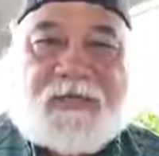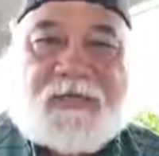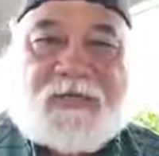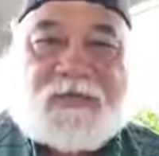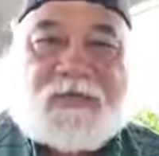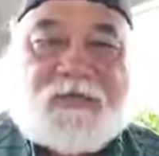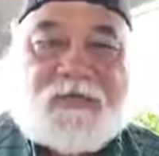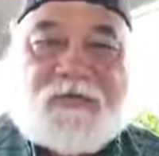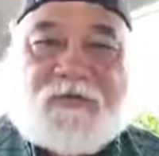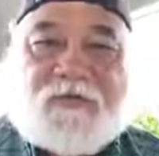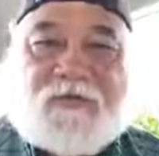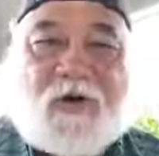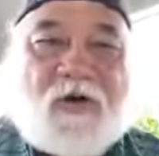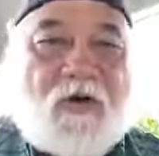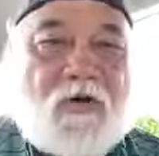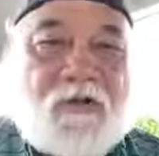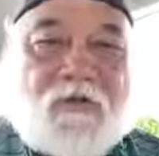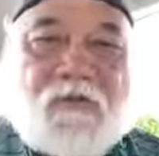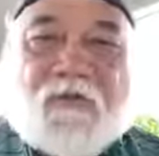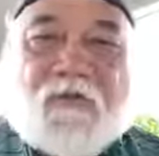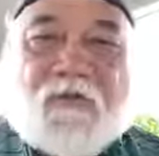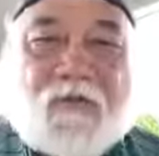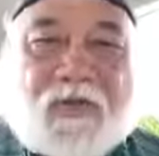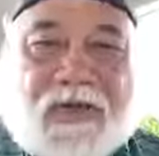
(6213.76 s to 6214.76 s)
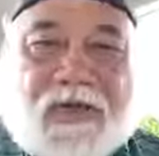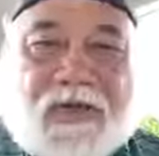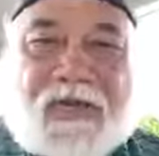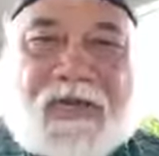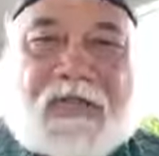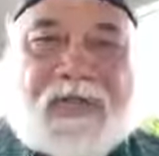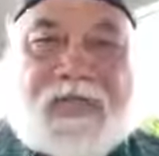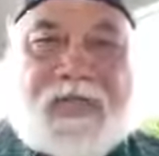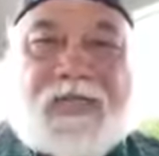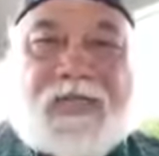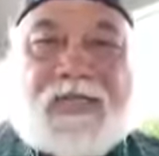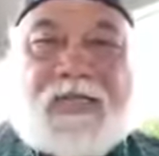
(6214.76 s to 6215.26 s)
You
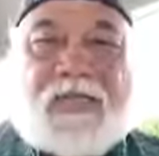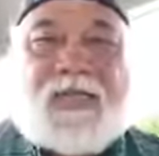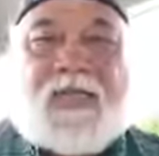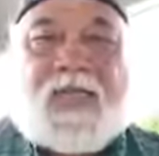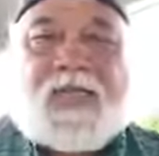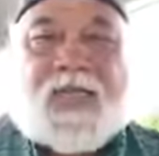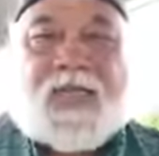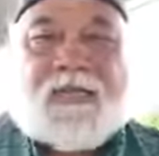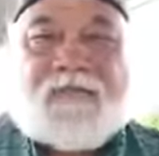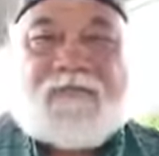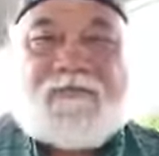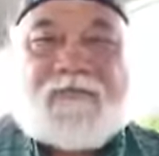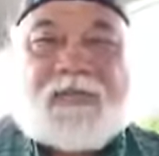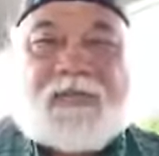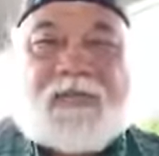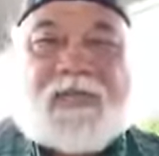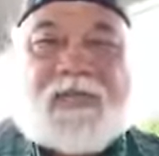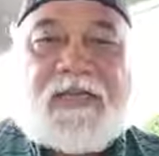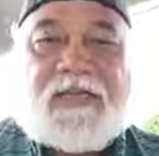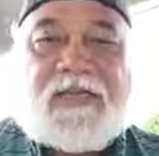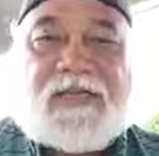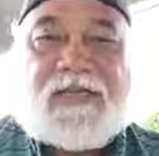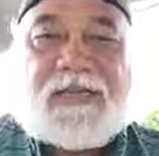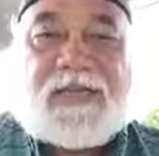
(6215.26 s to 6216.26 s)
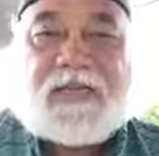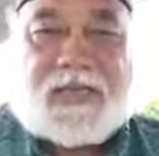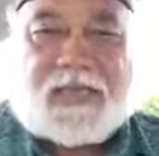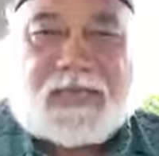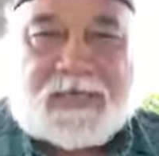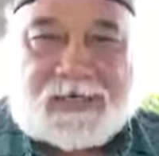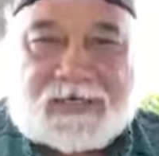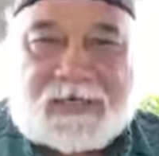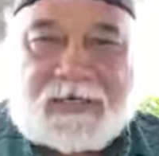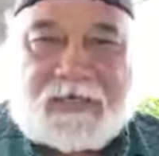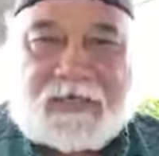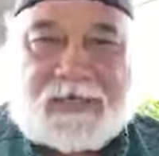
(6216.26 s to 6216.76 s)
already have it
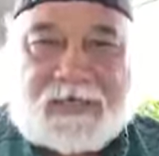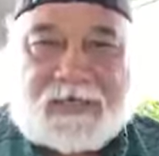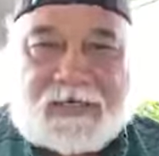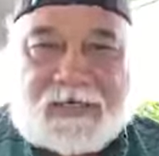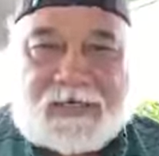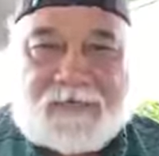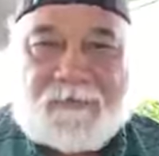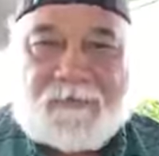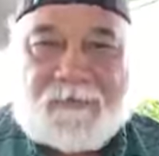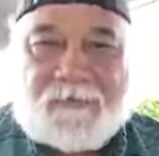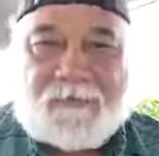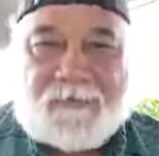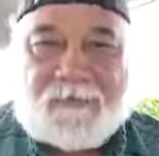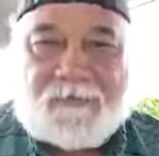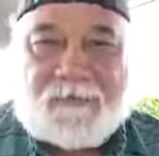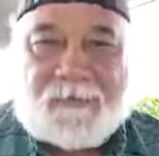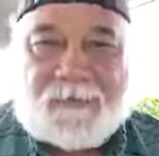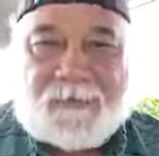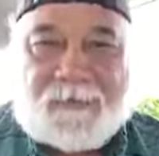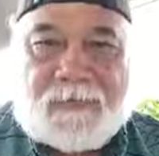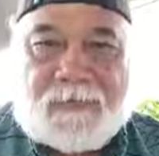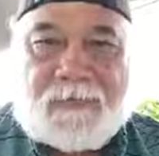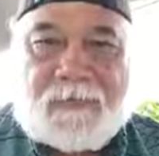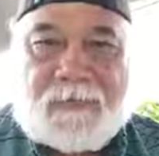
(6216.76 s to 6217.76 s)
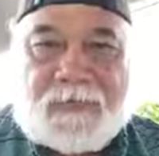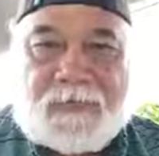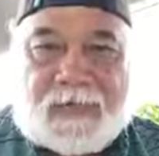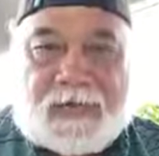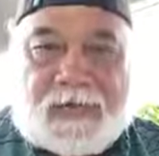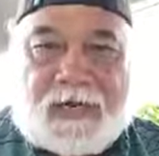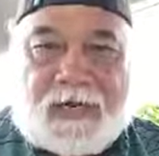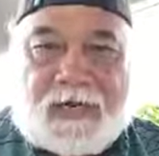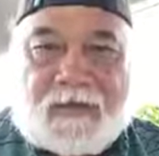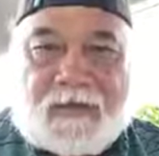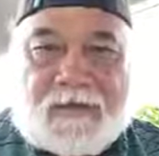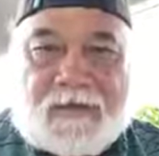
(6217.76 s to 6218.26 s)
innately.
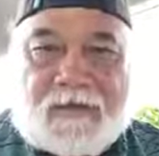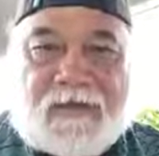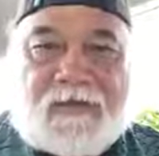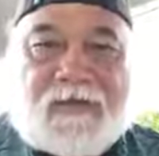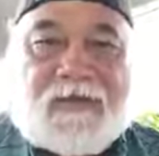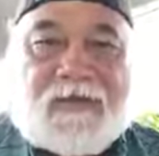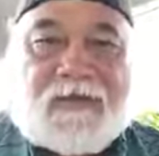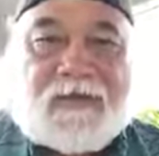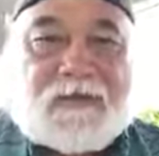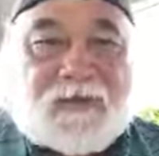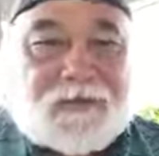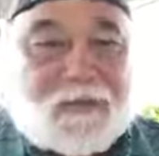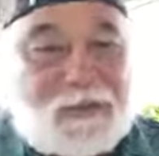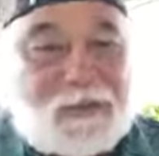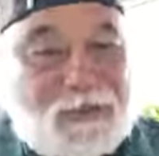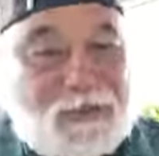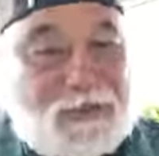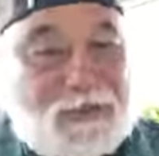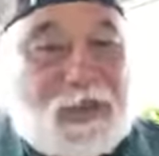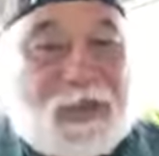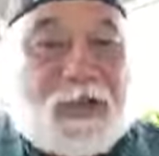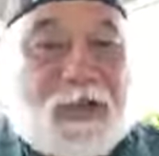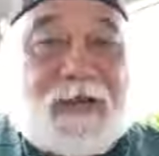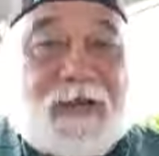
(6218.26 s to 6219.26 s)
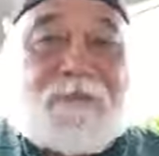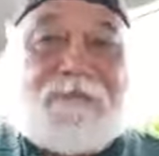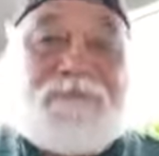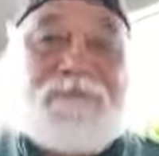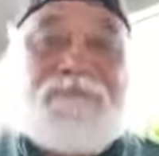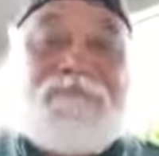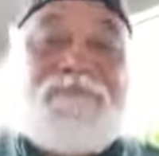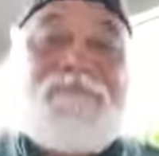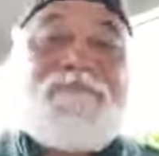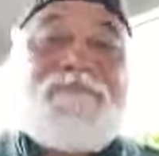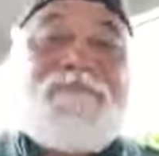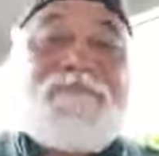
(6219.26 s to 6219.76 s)
Yeah. You just gotta
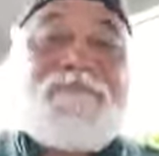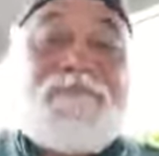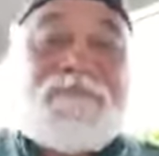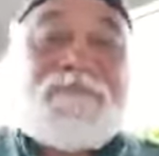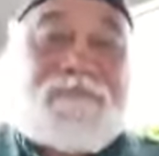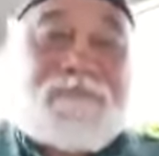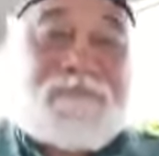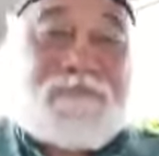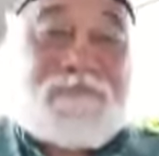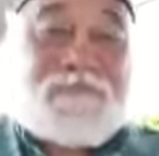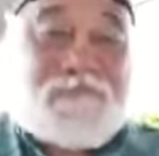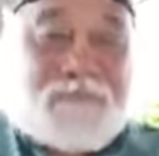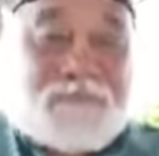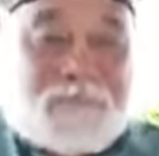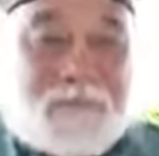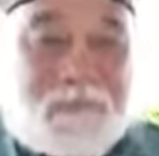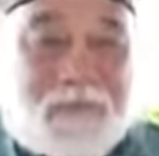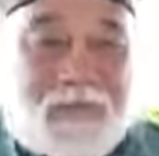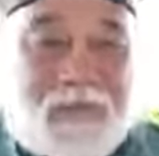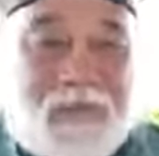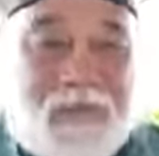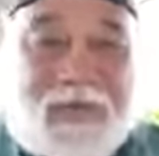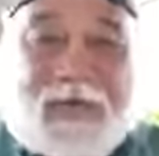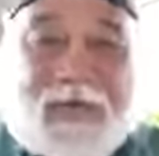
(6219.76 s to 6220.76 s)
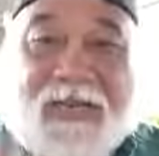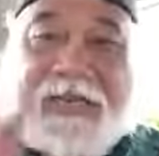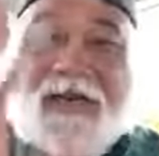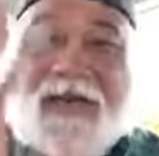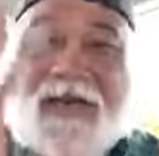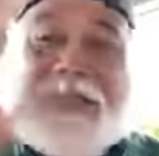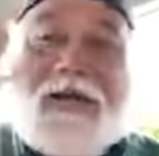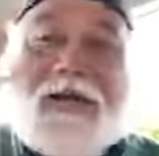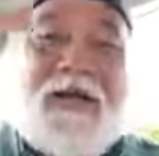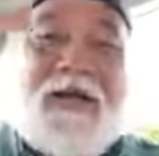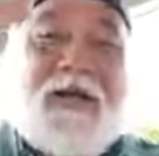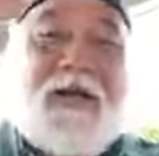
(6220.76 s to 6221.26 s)
let it
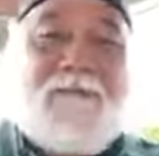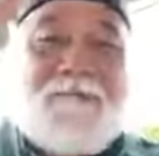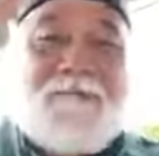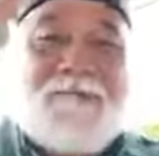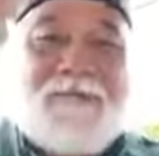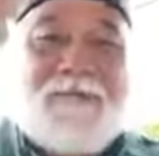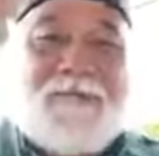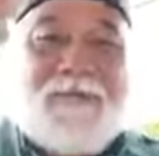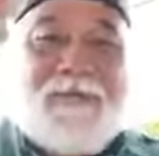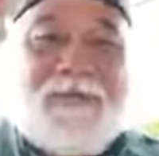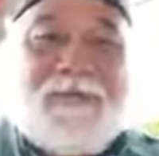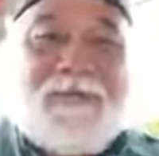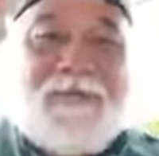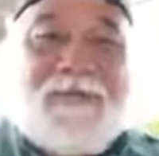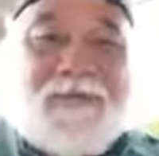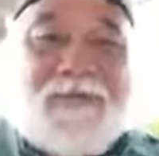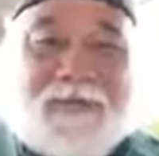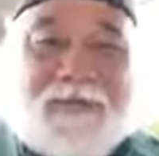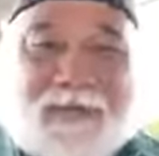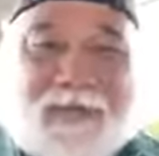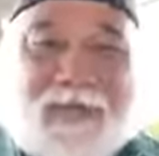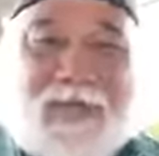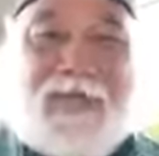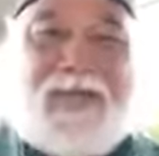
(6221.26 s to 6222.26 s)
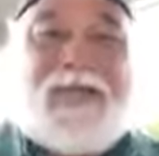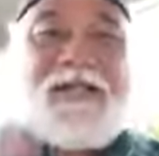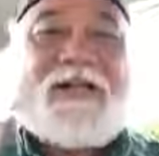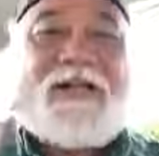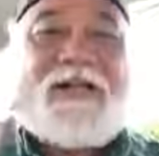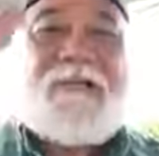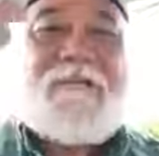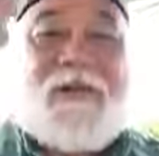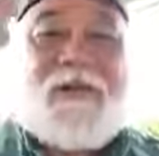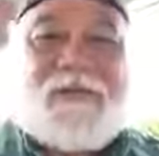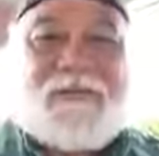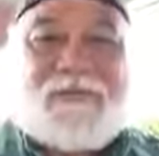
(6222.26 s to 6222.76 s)
come. Let it
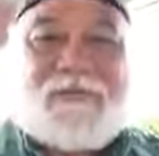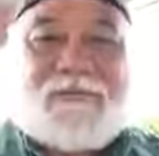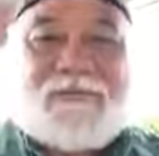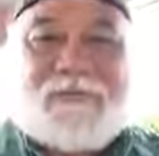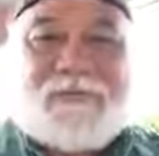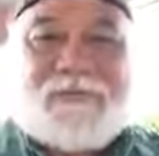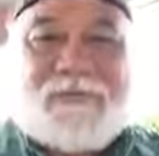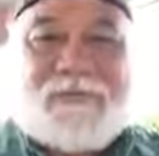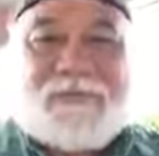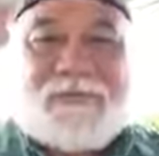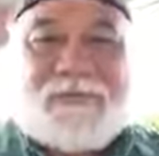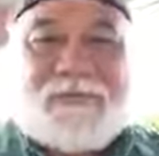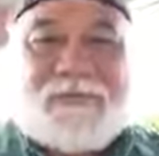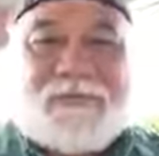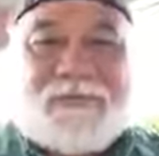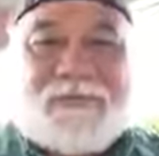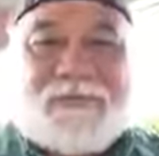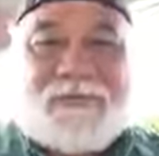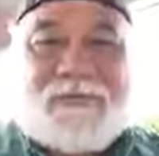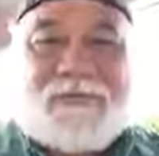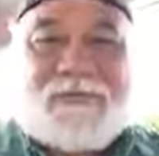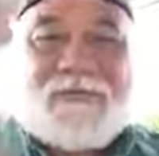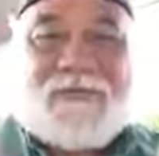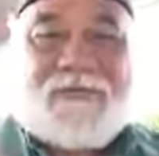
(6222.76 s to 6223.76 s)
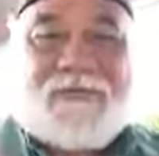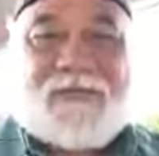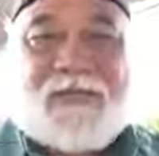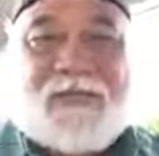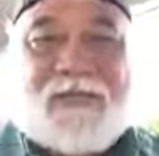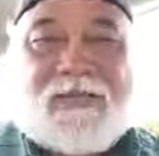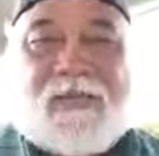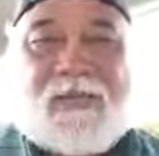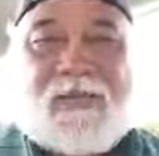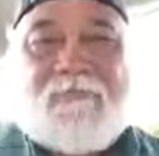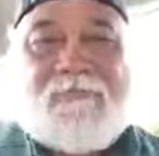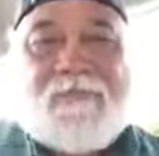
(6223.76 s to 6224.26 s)
come out. Yeah.